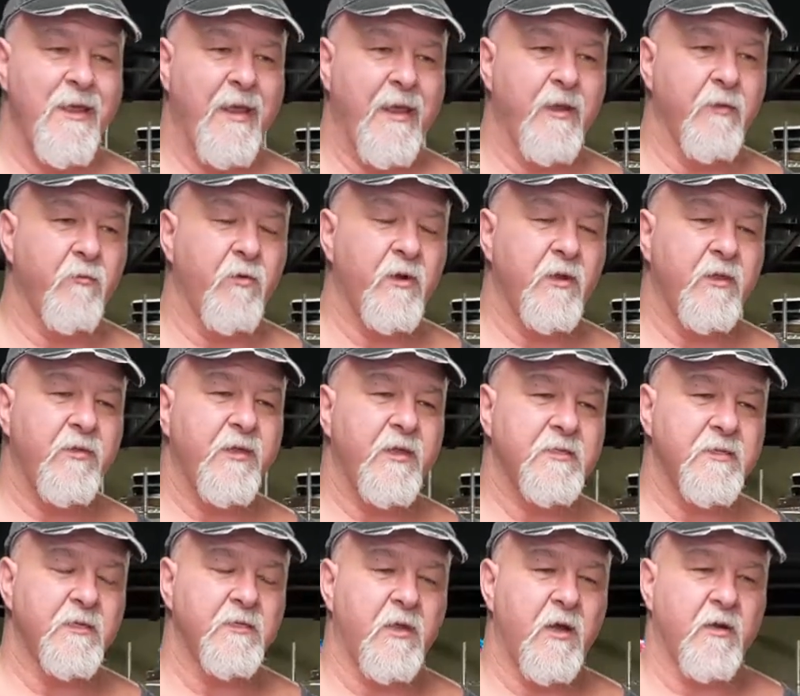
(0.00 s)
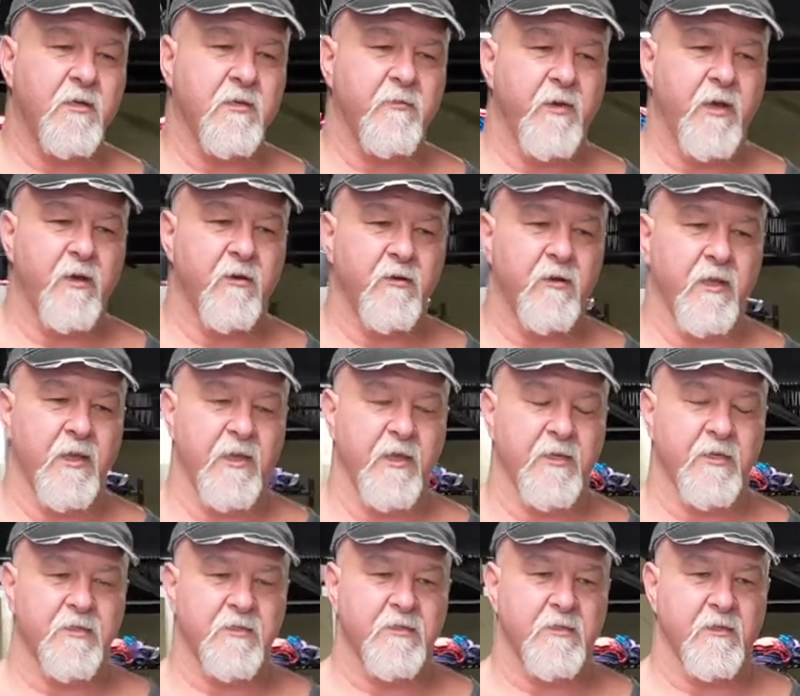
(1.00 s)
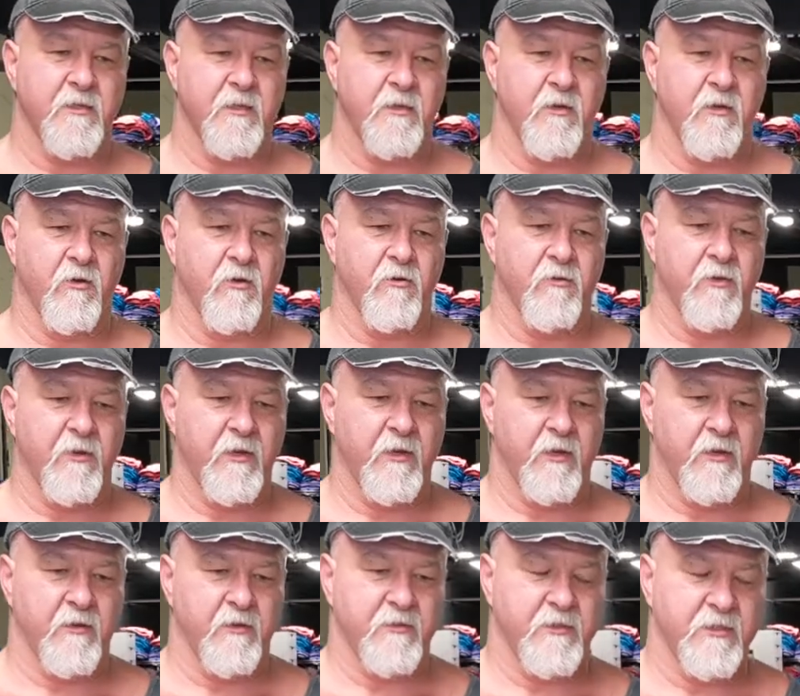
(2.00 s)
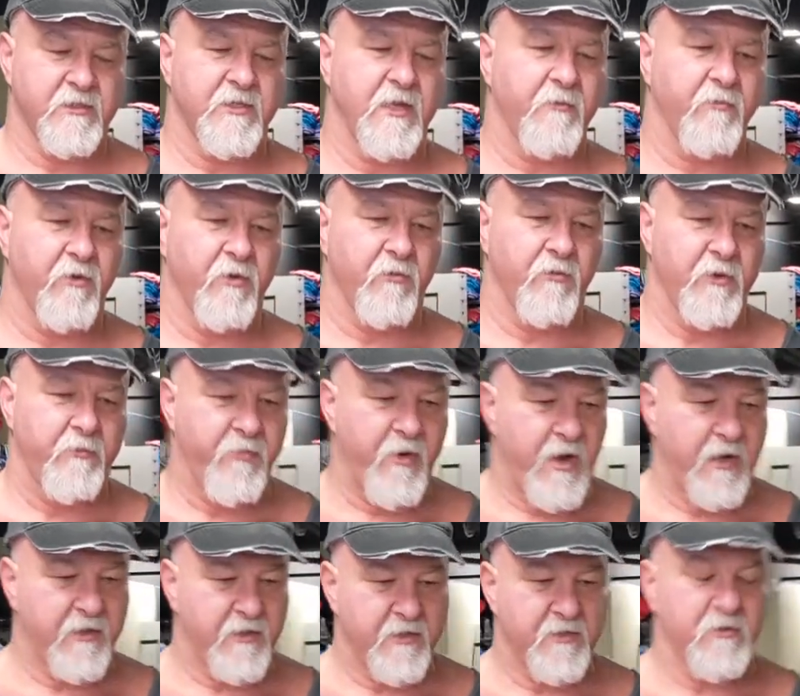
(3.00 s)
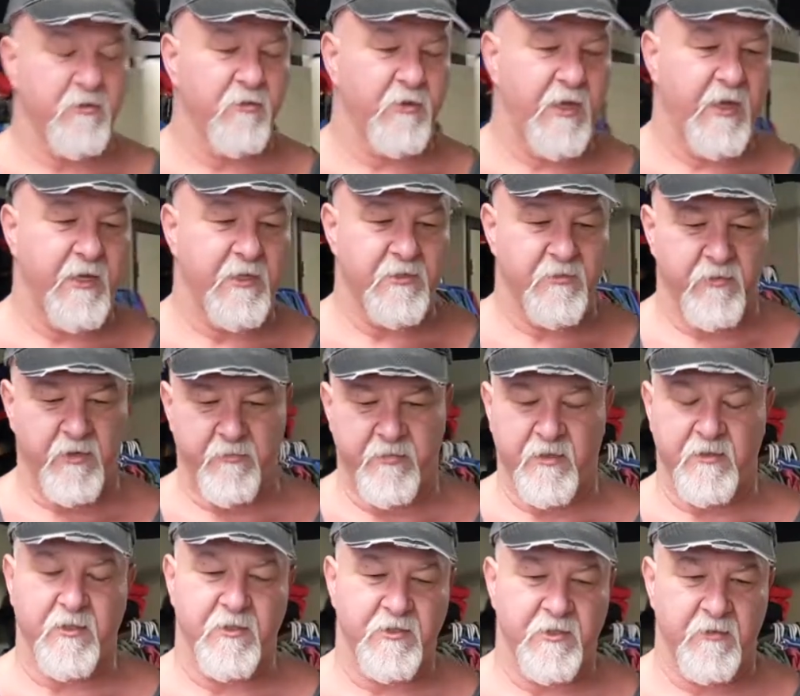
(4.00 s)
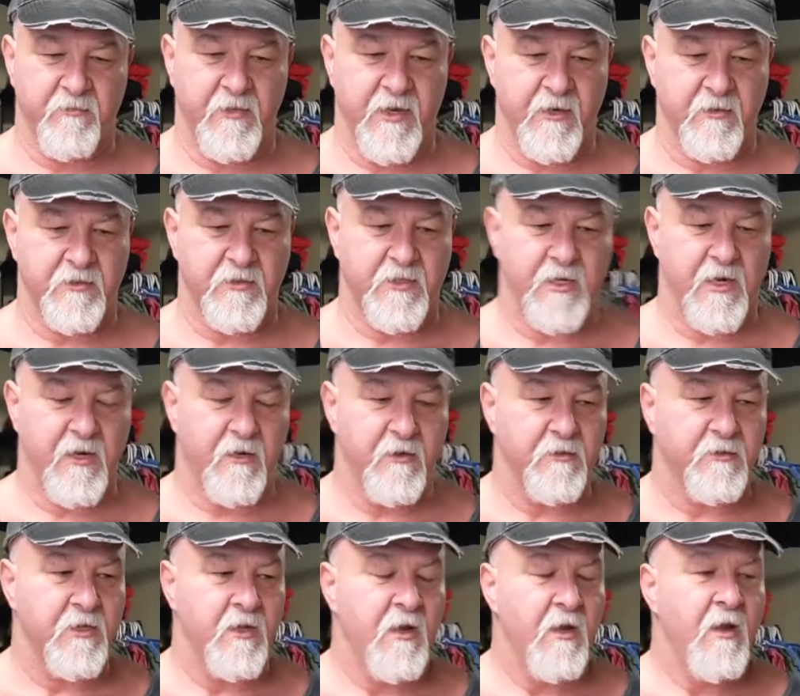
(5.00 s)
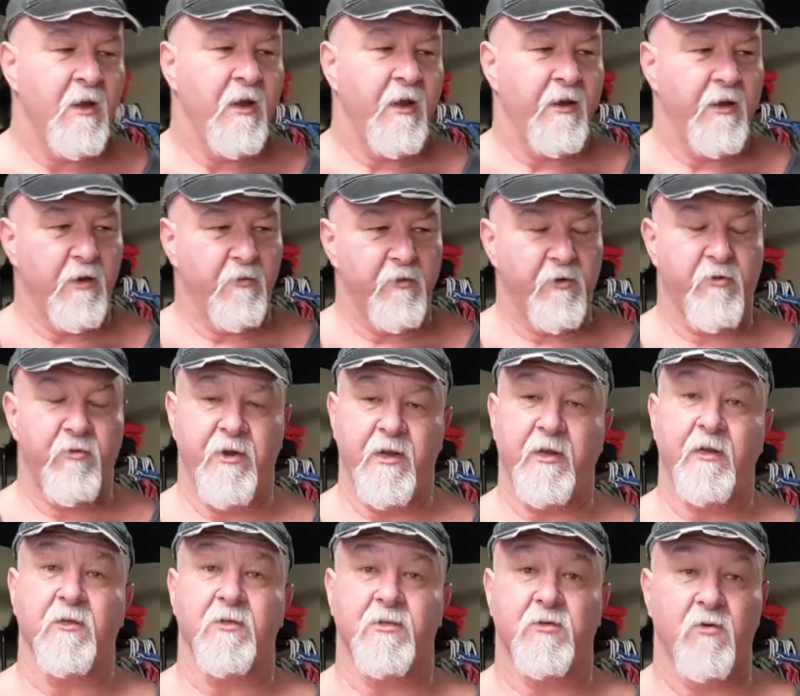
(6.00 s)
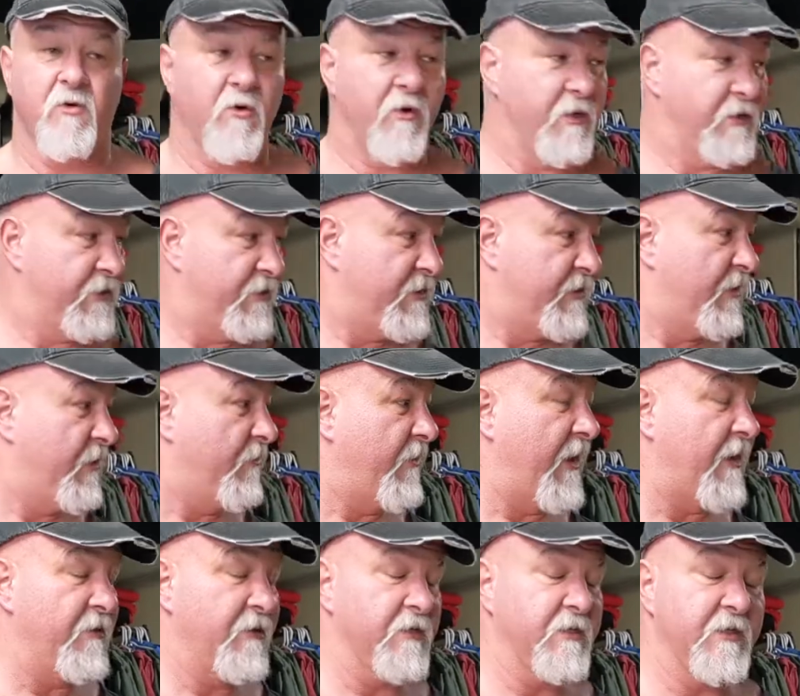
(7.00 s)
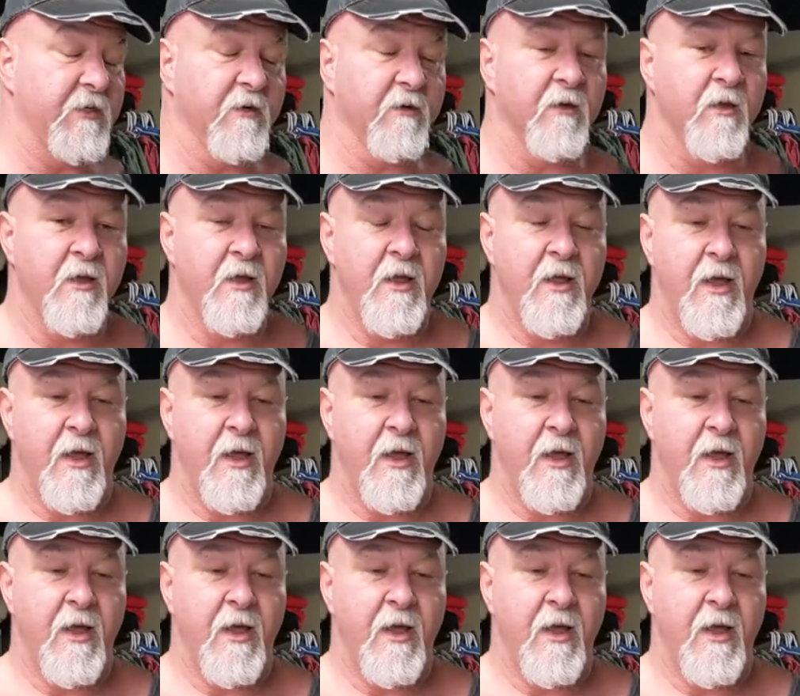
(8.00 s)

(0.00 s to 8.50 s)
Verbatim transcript: And one of the things I talked about is, you know, December, we bought this location, we built the gym downstairs, and now we're creating the store, as you see around us here.